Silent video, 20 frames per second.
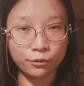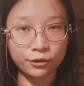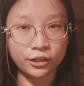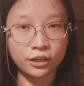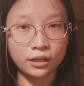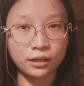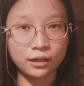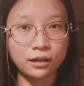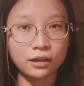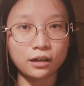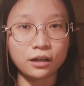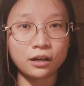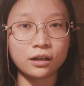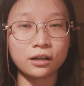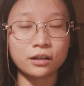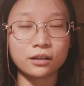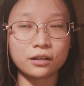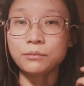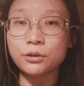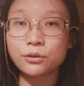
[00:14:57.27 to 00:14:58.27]
working
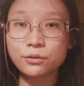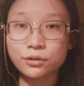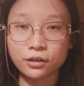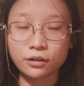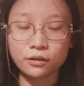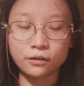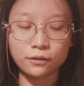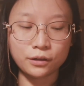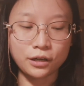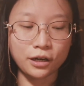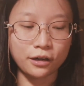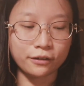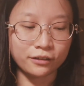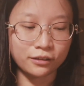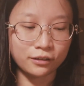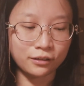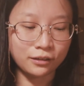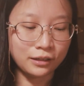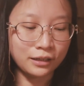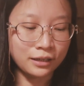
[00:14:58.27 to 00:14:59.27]
on musical
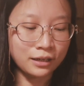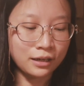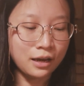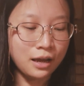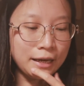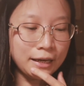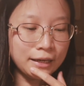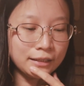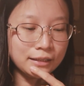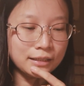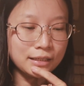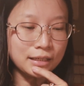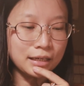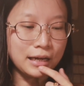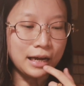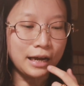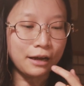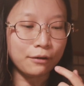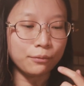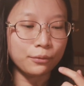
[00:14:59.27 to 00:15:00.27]
currently, and
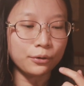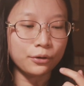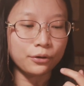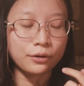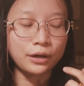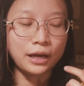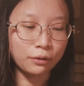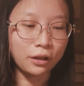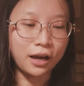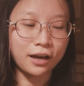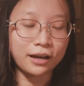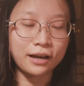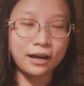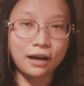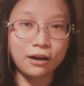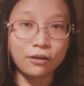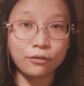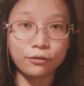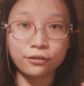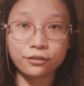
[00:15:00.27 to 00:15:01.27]
I will block
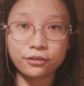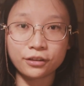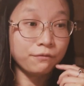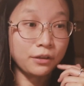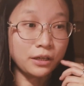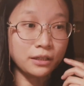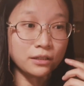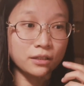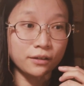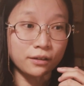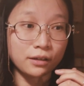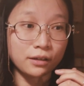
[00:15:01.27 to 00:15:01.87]
out things